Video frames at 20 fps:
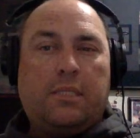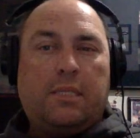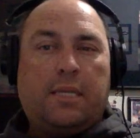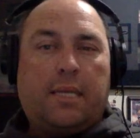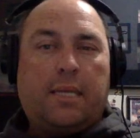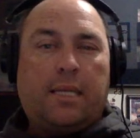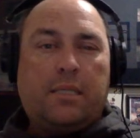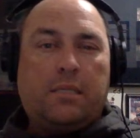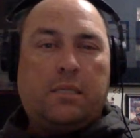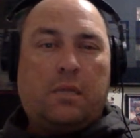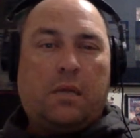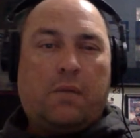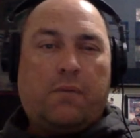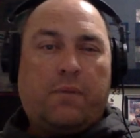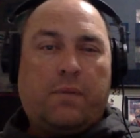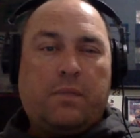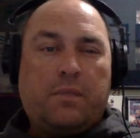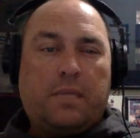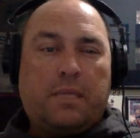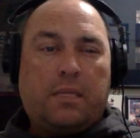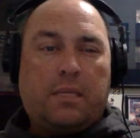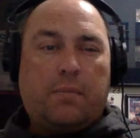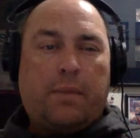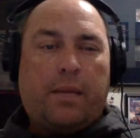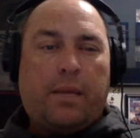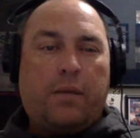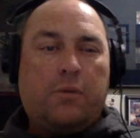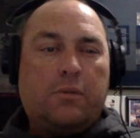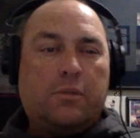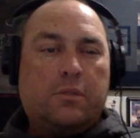And against an offense like the
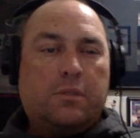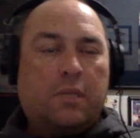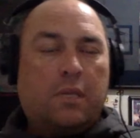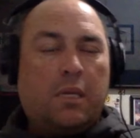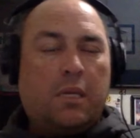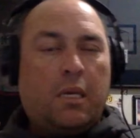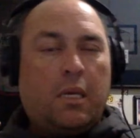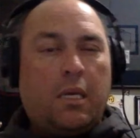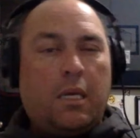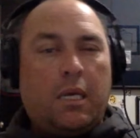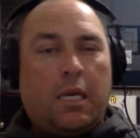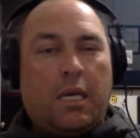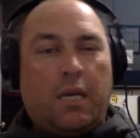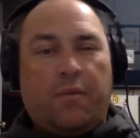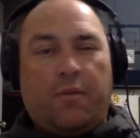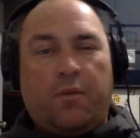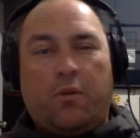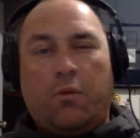Bengals, if